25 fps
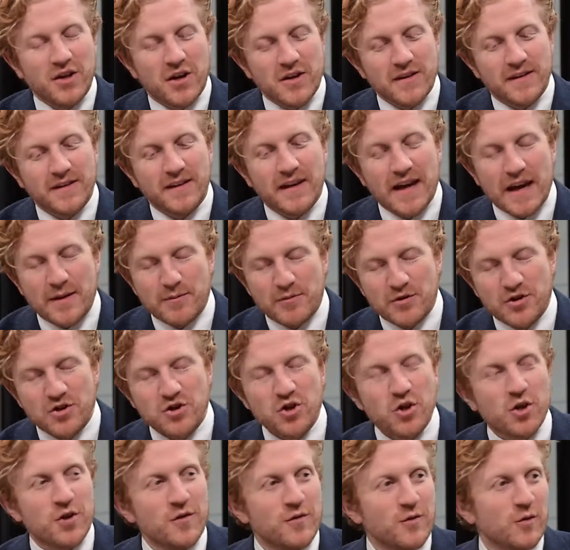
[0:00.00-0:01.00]
going to Cambridge,
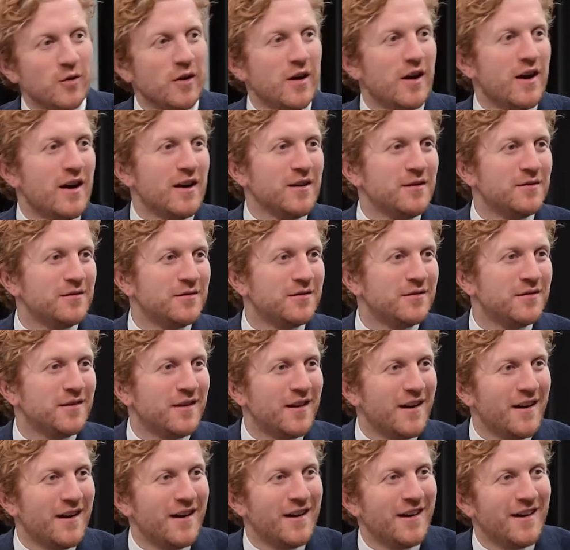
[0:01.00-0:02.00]
shock of your life.
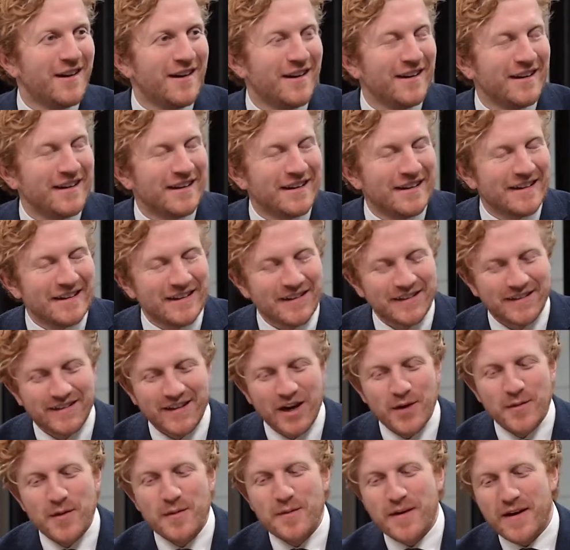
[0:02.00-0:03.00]

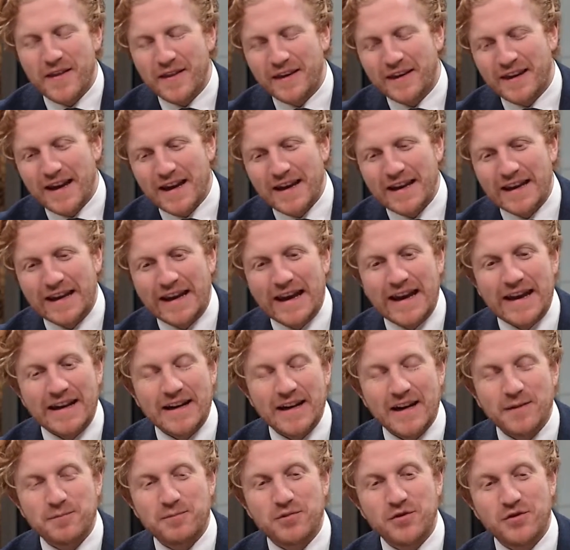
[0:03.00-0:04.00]
Tell me about the getting in,
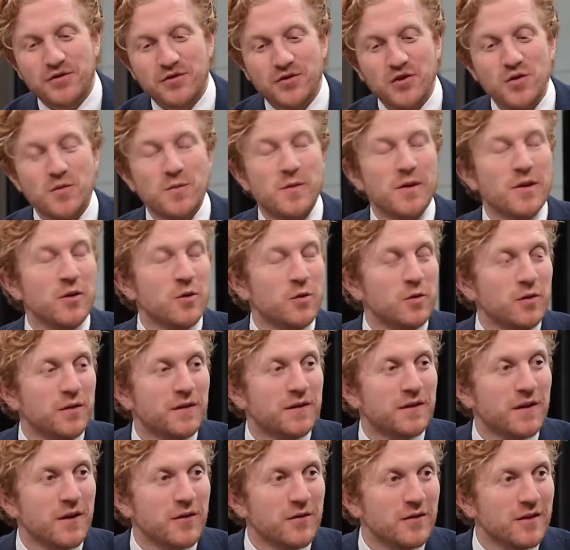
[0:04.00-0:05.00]
and presumably
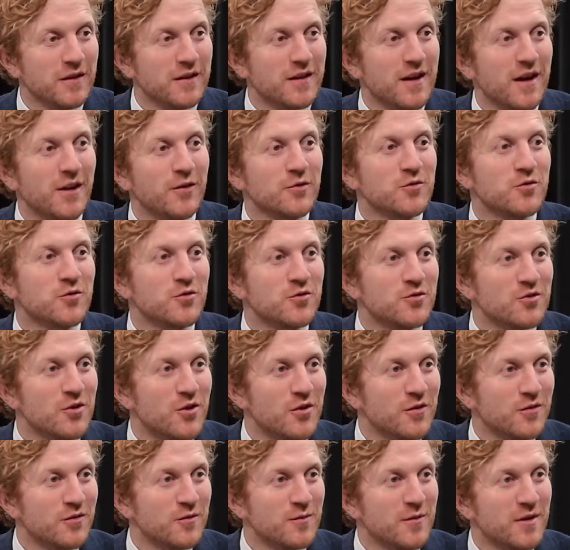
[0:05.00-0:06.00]
also the cultural
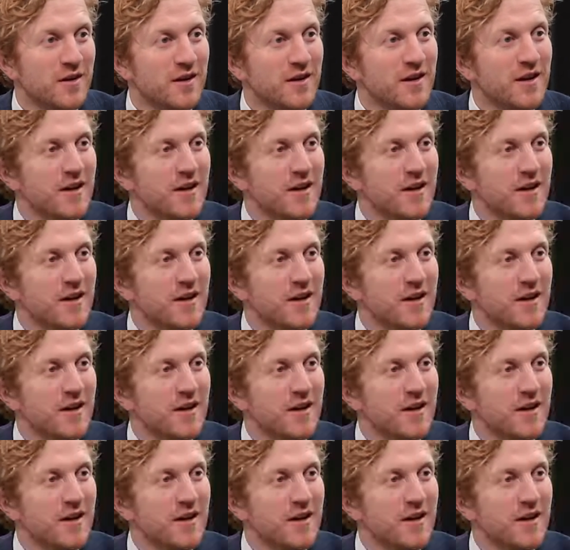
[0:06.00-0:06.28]
shock from a